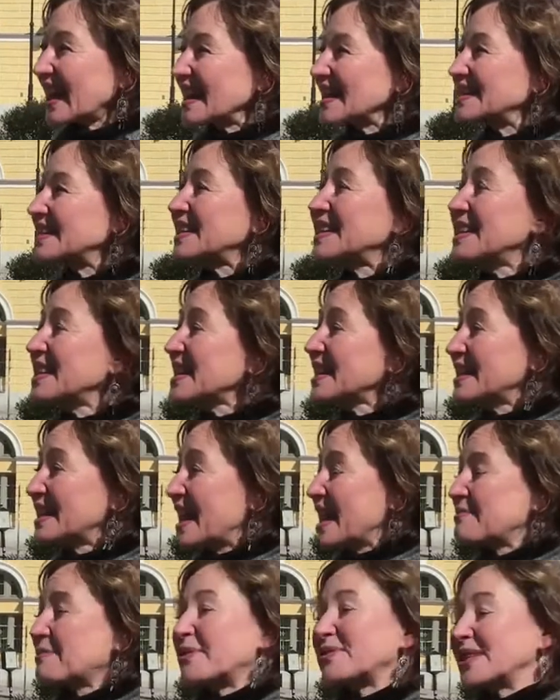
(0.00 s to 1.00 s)
The
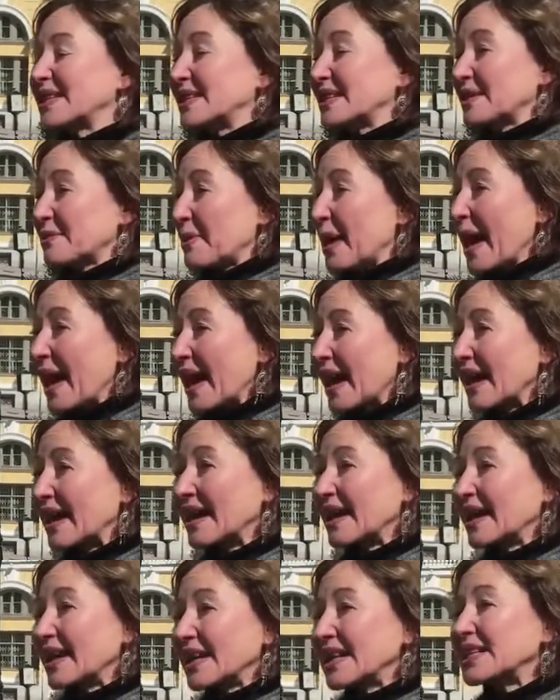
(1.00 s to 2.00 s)
nickname of this square
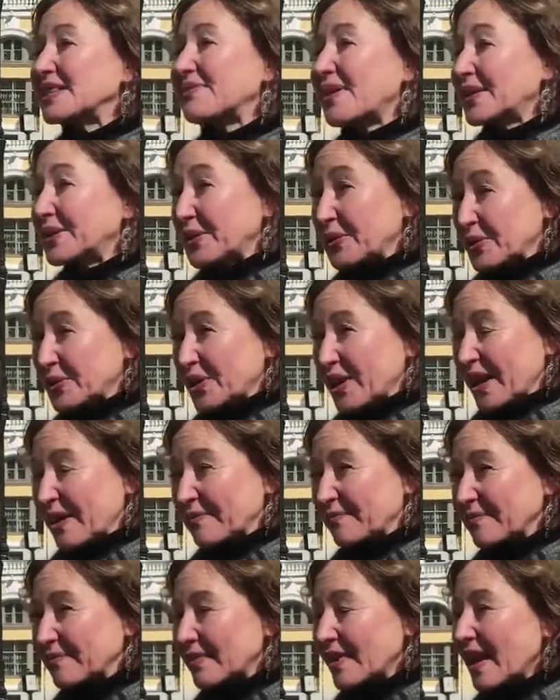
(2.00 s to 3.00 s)
is Vatrushka.
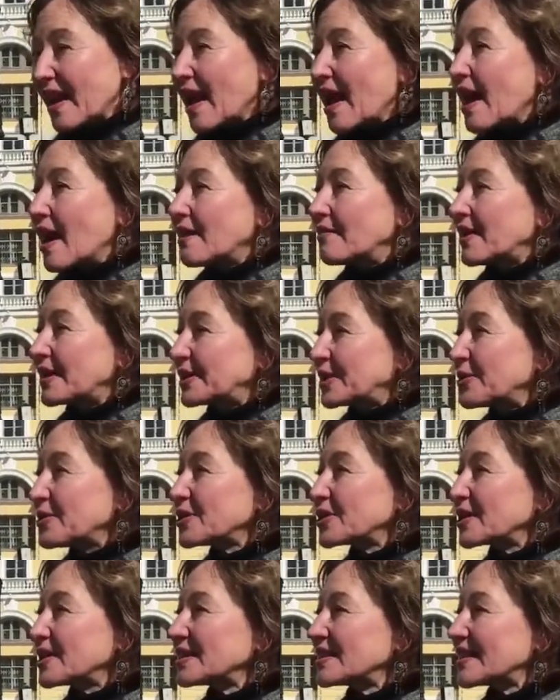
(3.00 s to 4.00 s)

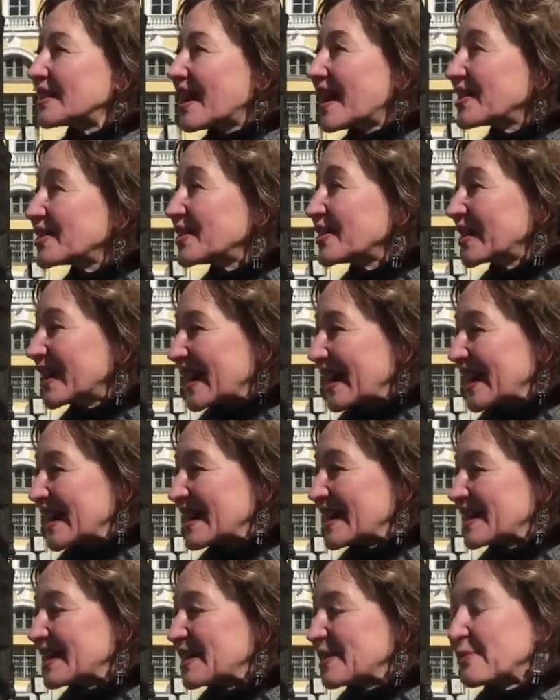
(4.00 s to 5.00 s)
Vatrushka is a Russian
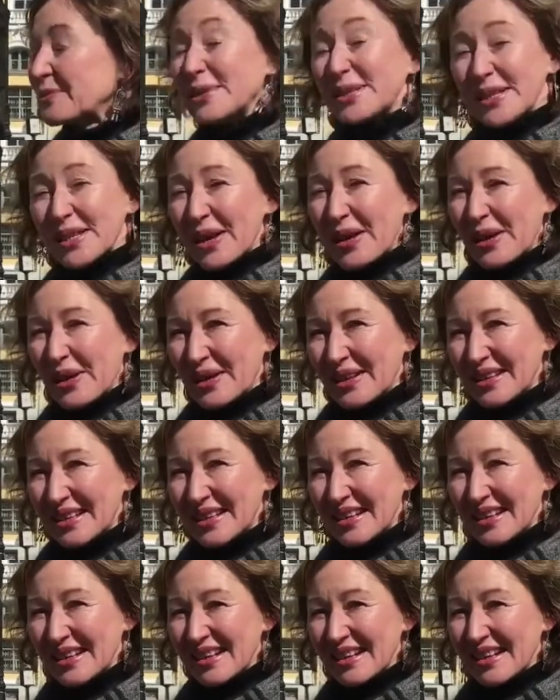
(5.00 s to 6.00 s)
cake with curd.
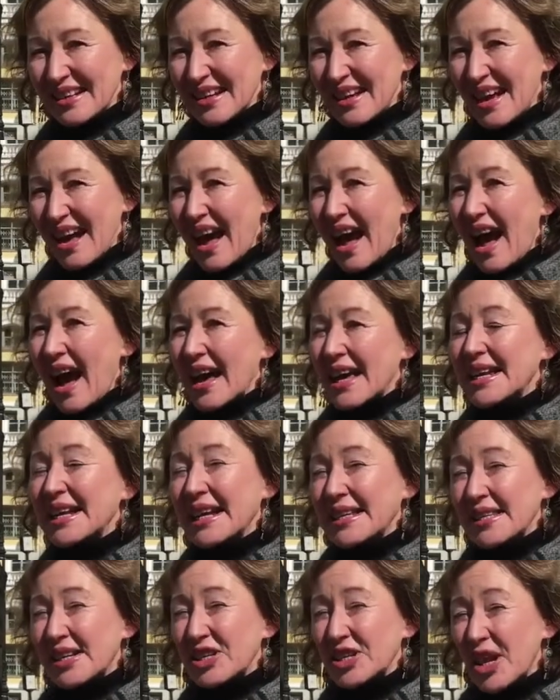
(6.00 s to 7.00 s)
It
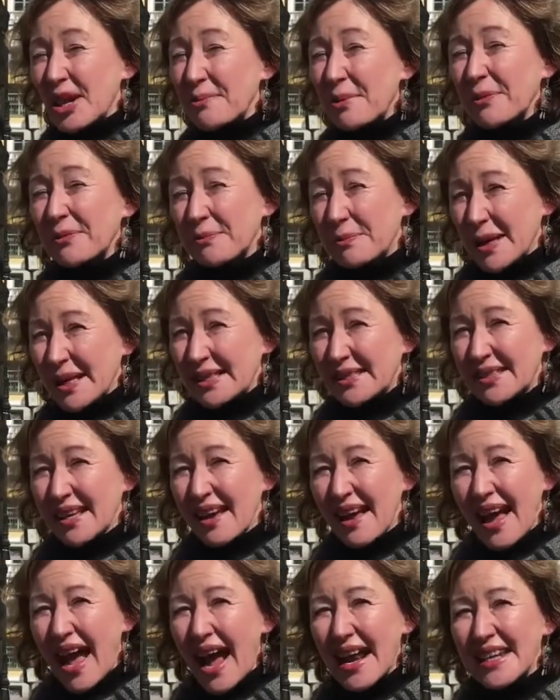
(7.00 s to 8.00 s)
has the shape of
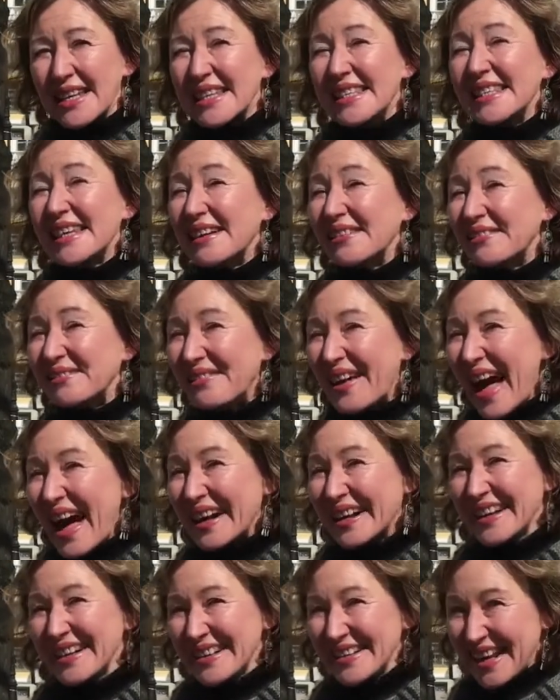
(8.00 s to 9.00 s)
pizza and it's
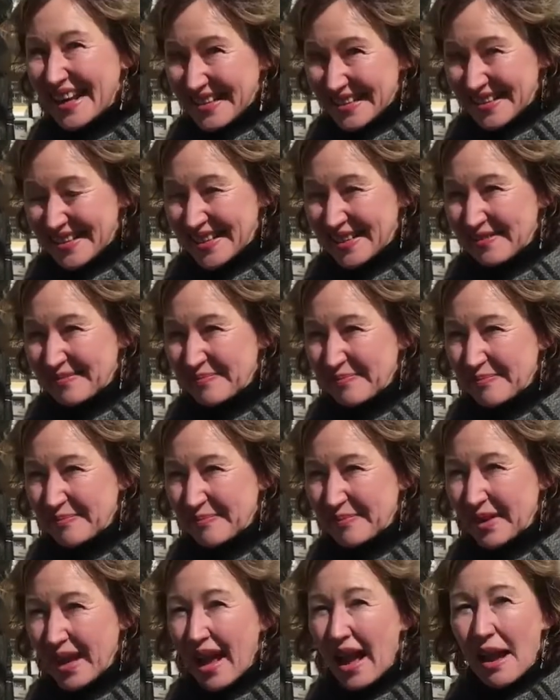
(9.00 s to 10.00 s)
very tasty.
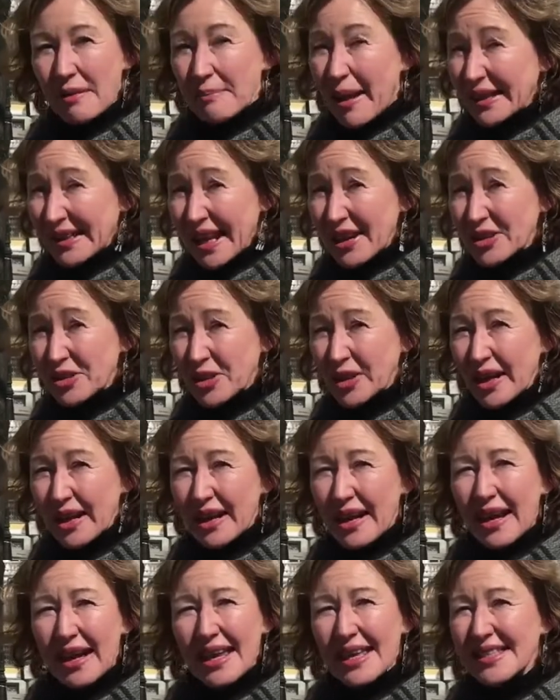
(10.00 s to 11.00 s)
But actually,
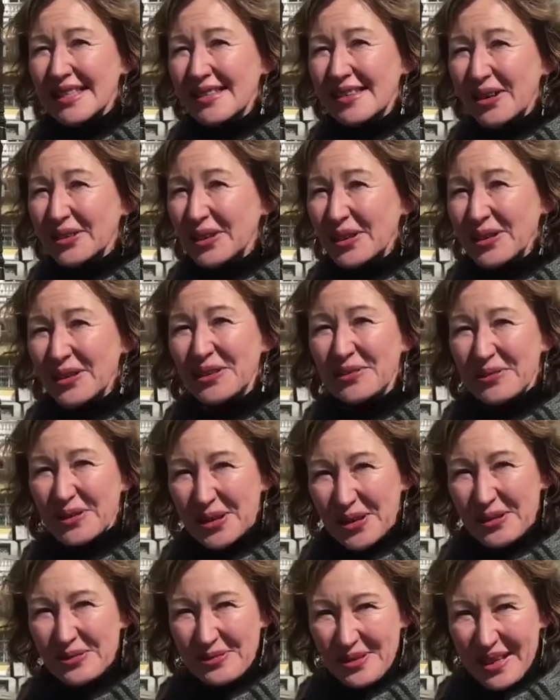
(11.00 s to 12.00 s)
it's not good
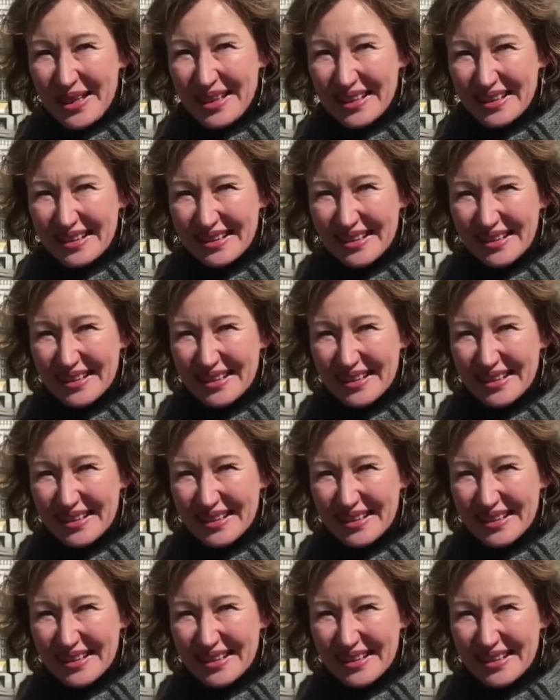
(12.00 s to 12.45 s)
for your figure.